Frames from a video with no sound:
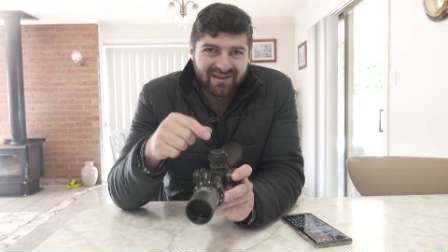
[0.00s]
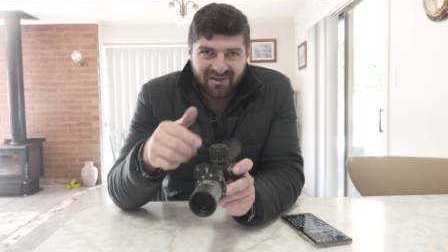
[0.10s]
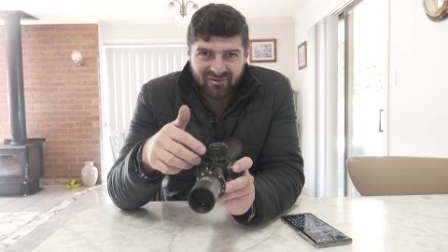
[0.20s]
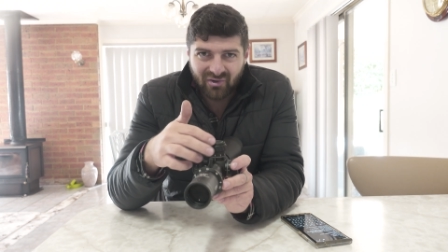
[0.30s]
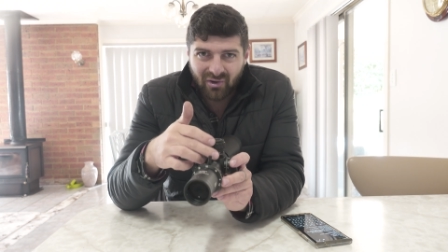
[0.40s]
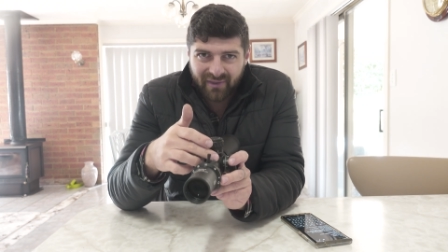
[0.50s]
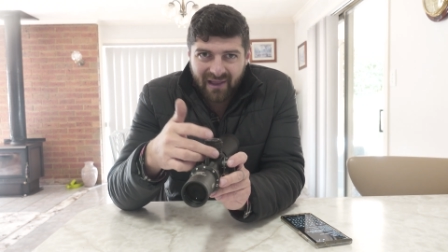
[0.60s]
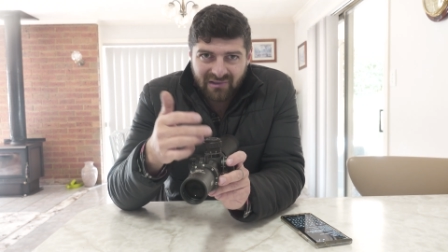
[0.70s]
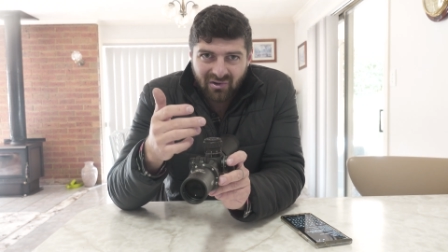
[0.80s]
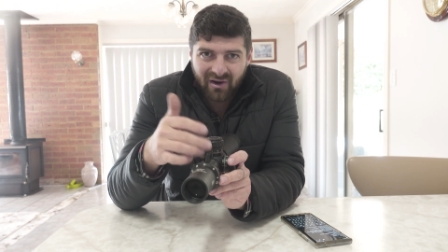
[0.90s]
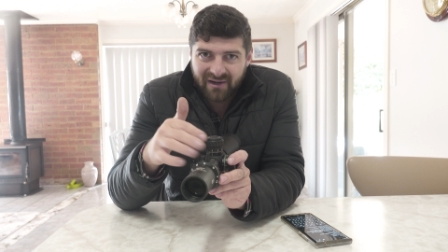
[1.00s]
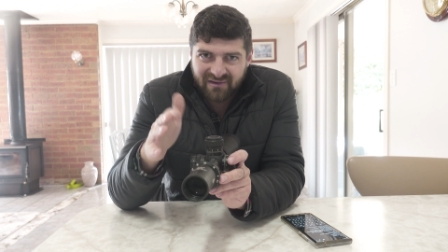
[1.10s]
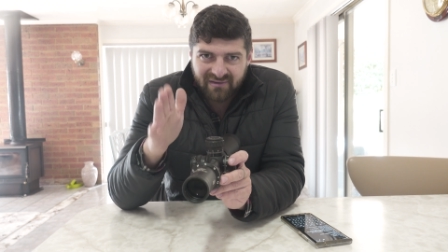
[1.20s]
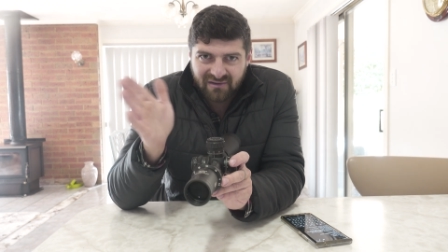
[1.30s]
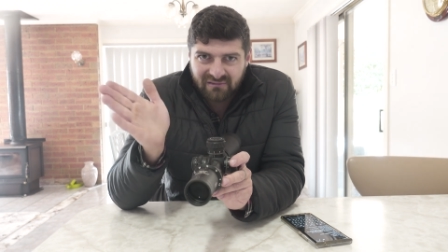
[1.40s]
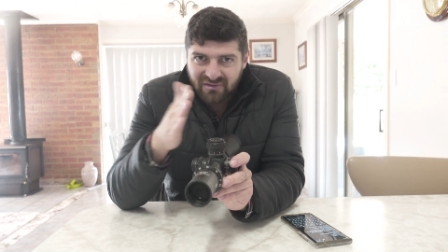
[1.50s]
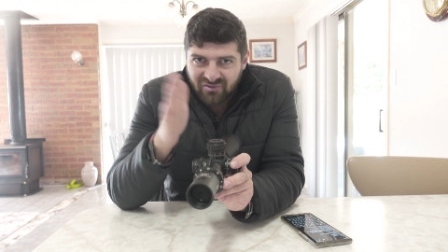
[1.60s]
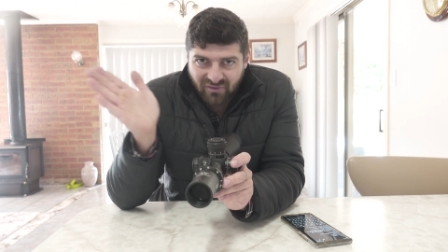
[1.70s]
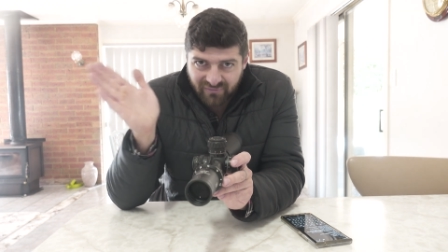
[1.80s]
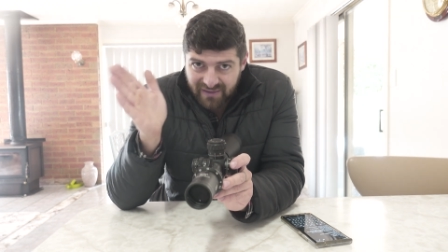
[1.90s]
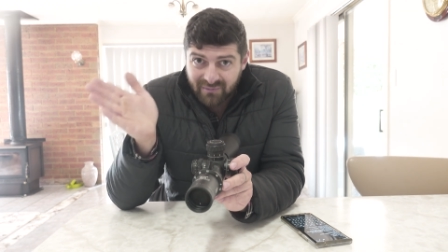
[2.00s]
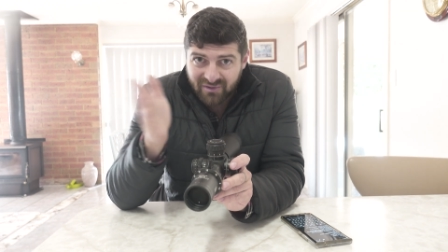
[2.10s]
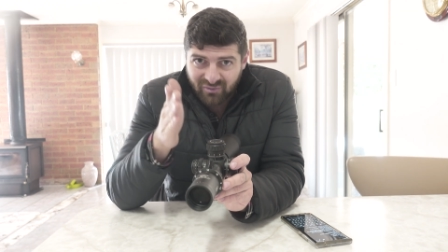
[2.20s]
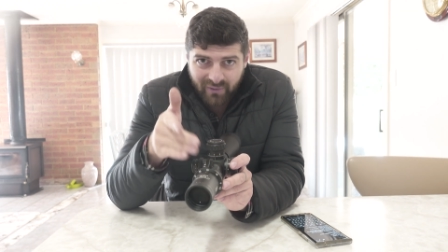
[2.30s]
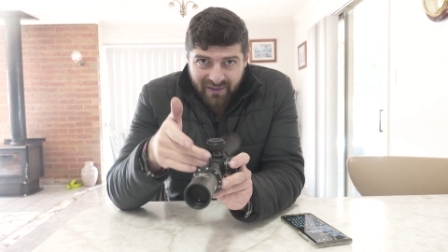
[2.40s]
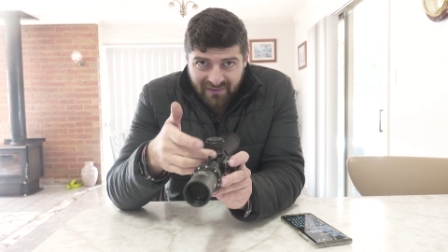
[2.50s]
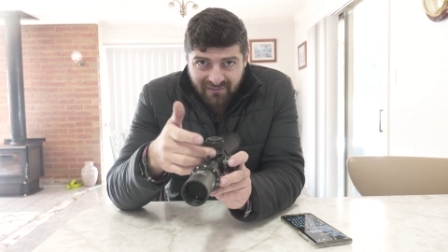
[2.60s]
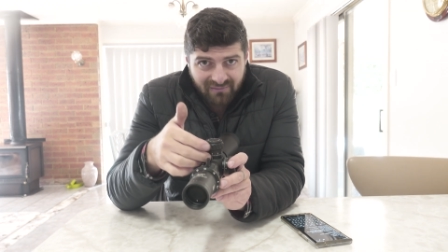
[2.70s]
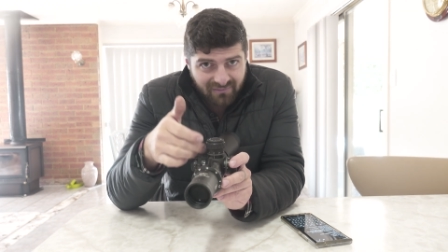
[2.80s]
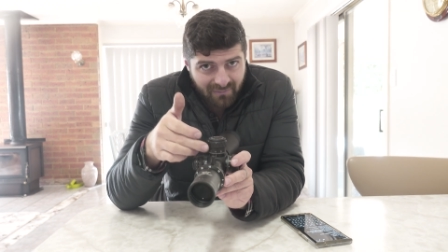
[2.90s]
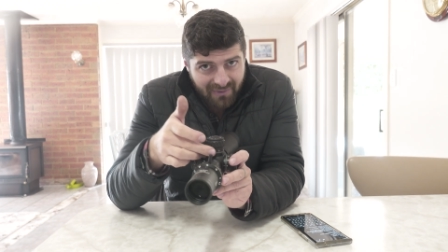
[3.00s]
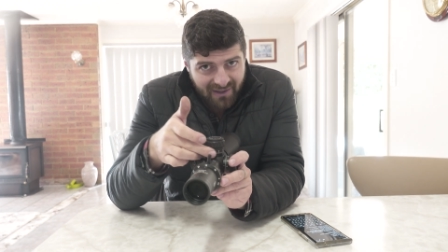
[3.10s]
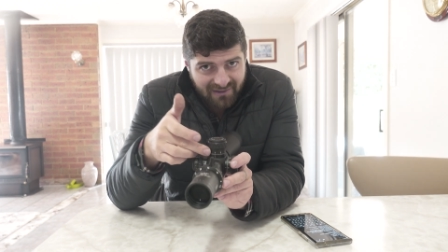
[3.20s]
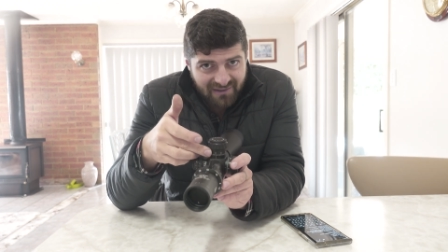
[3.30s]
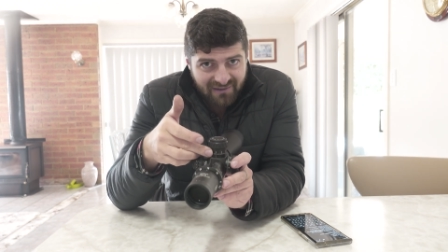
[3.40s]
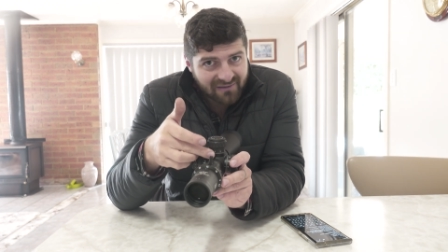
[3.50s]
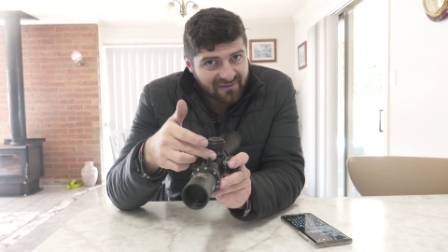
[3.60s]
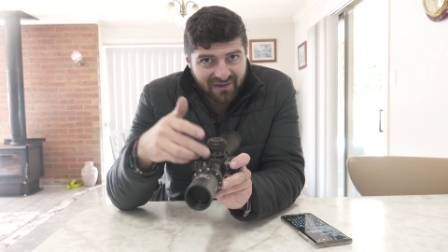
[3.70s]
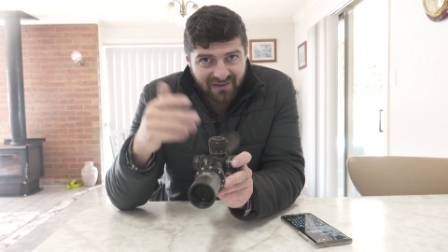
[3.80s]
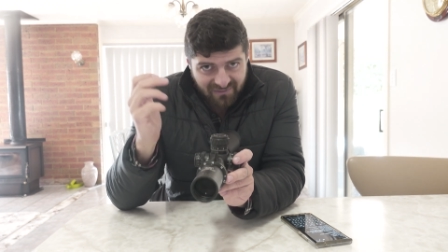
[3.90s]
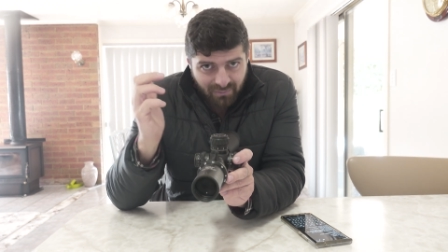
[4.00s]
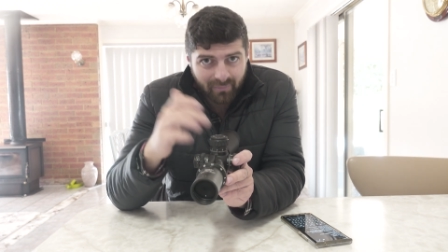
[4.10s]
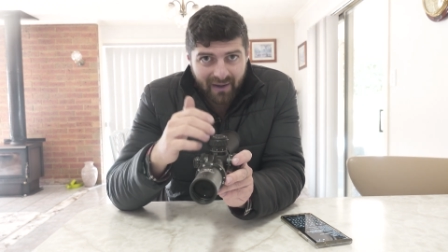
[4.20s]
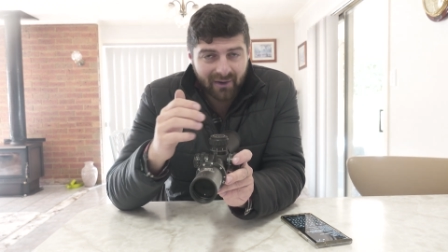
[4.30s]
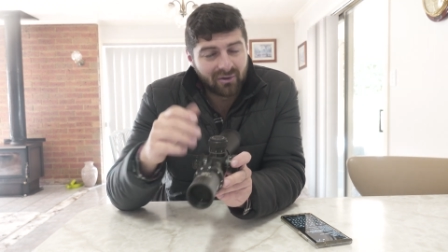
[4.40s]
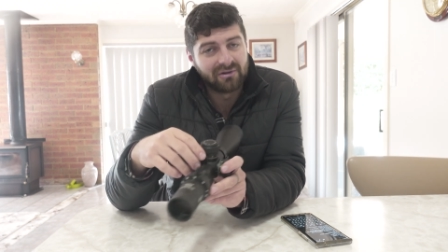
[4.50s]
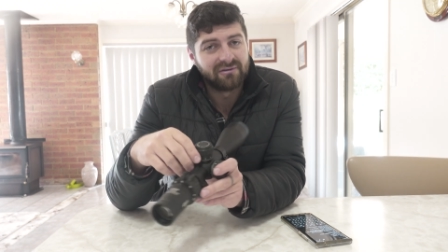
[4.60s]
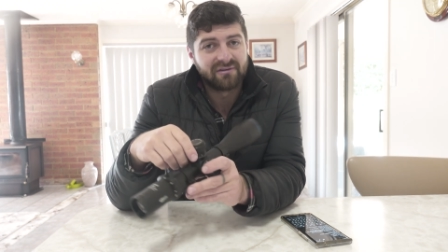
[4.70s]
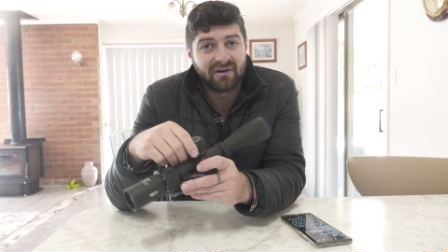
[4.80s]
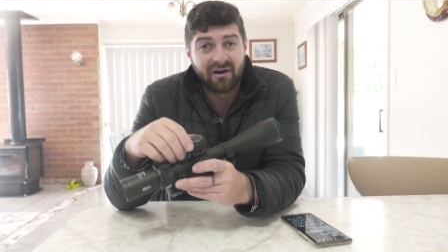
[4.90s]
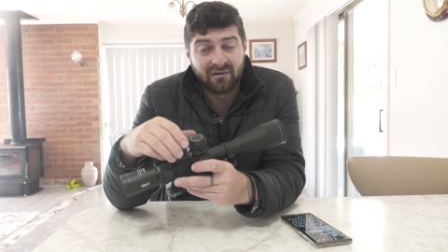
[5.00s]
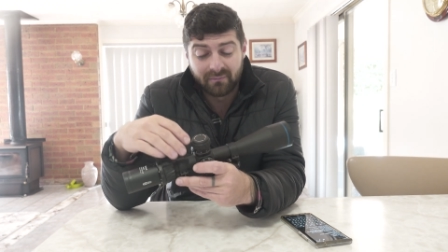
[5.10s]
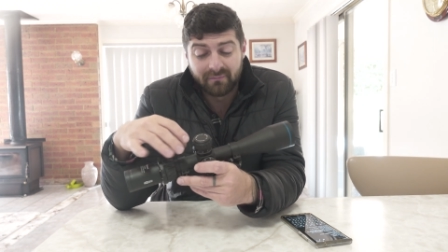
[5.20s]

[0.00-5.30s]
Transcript: It's not that line isn't sort of in between the markings, it's bang on. So I